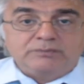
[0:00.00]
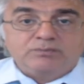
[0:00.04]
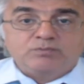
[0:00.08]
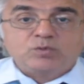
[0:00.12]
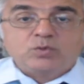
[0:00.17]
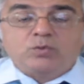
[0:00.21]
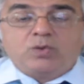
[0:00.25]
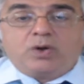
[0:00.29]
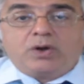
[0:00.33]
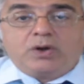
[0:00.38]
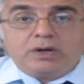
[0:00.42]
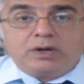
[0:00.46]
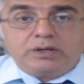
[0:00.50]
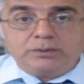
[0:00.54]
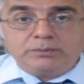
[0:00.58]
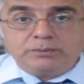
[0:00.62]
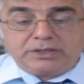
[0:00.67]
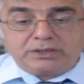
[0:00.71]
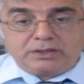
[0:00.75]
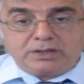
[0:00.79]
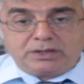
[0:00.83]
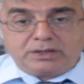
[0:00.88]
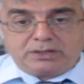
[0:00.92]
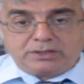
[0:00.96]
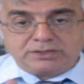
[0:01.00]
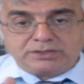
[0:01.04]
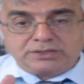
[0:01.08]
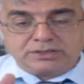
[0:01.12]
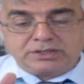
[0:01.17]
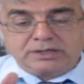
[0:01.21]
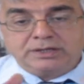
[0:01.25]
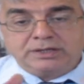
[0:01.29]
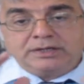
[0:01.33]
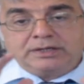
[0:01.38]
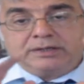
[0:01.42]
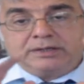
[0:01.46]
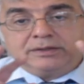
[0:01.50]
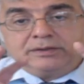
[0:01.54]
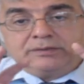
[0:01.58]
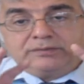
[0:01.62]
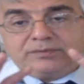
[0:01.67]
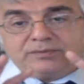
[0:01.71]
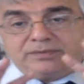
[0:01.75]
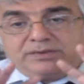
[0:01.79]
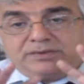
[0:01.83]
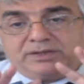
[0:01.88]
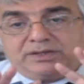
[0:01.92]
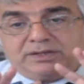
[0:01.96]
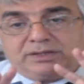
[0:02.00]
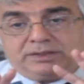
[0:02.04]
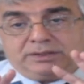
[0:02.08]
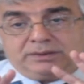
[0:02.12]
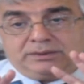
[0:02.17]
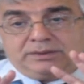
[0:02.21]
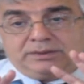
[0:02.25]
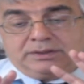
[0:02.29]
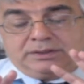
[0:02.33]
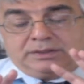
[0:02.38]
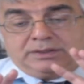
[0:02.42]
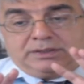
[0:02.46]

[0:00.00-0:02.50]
Why? Because the